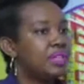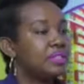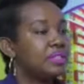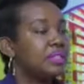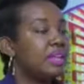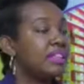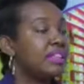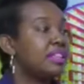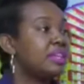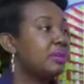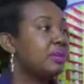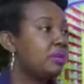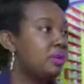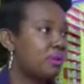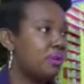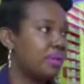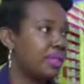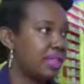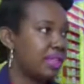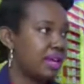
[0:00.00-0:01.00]
There's nothing
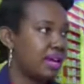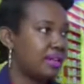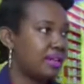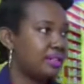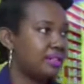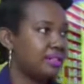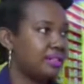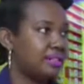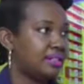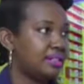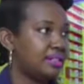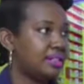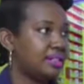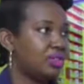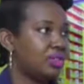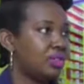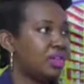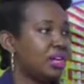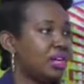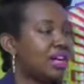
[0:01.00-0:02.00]
wrong with that.
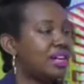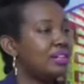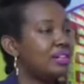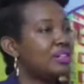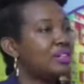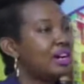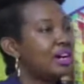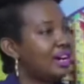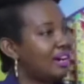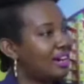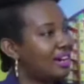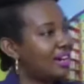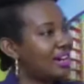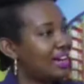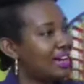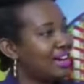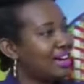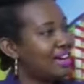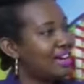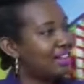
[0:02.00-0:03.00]
So
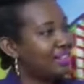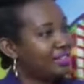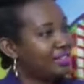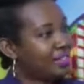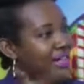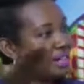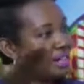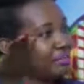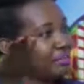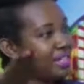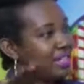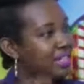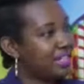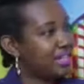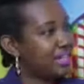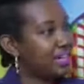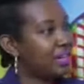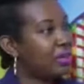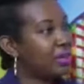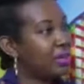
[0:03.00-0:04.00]
you can
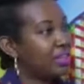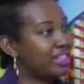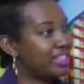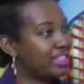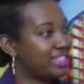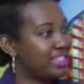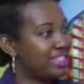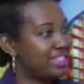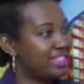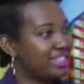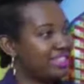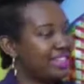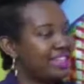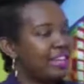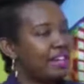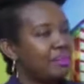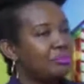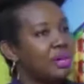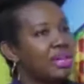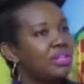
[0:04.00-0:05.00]
measure the cost,
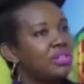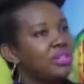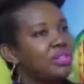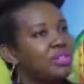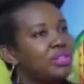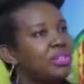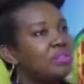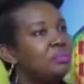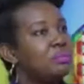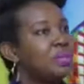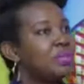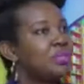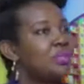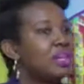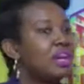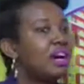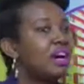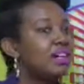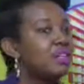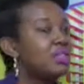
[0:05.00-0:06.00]
but it also depends
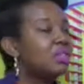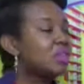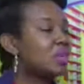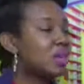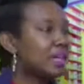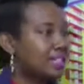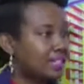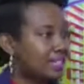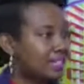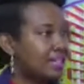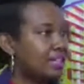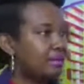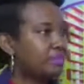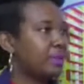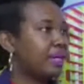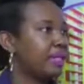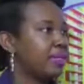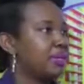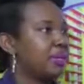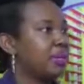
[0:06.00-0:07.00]
on how you trust
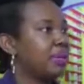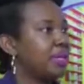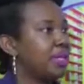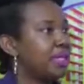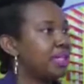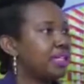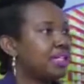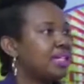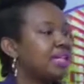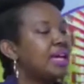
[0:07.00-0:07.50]
that person.